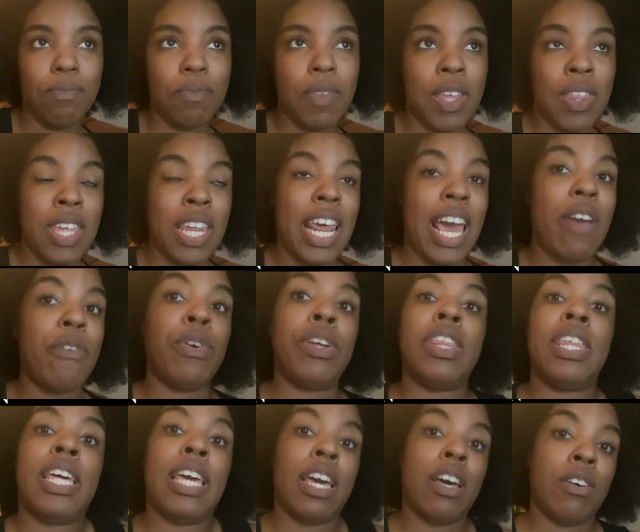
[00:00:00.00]
and then
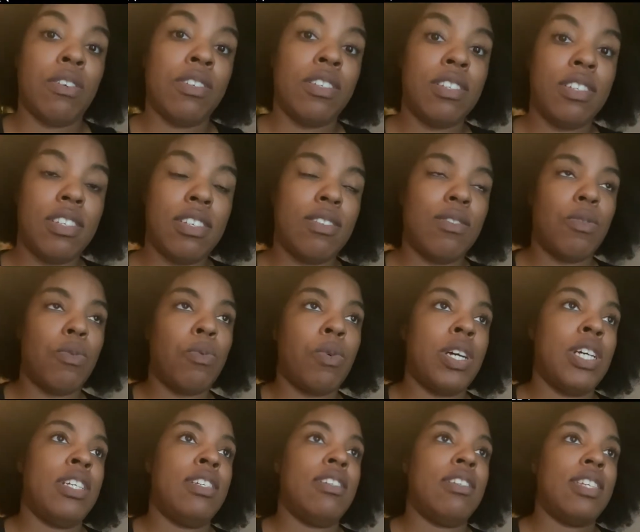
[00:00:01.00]
everything else
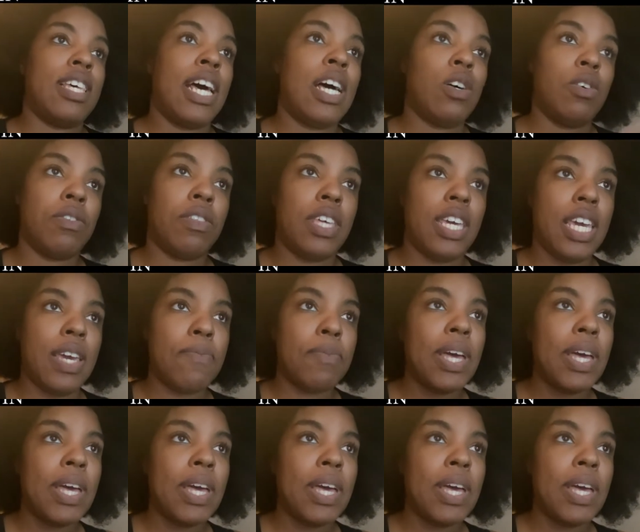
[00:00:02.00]
was healthy.